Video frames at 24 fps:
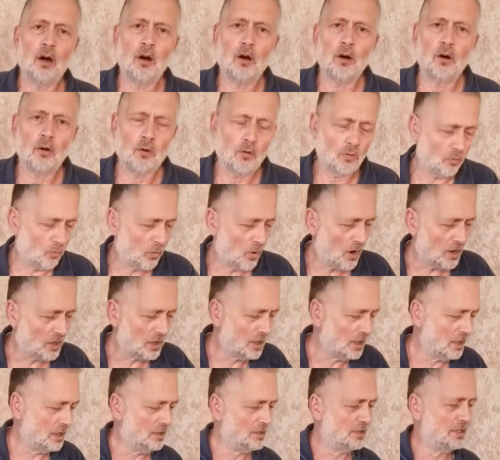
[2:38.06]
what
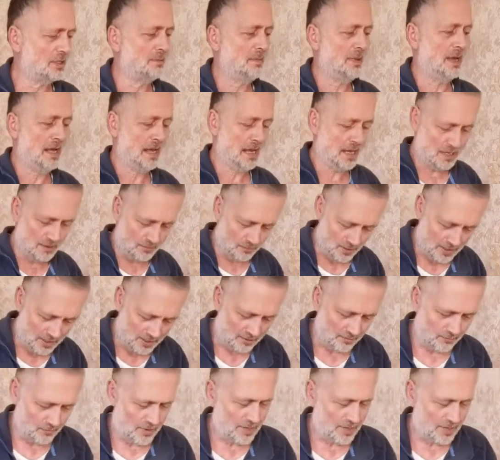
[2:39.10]
occurred to me when I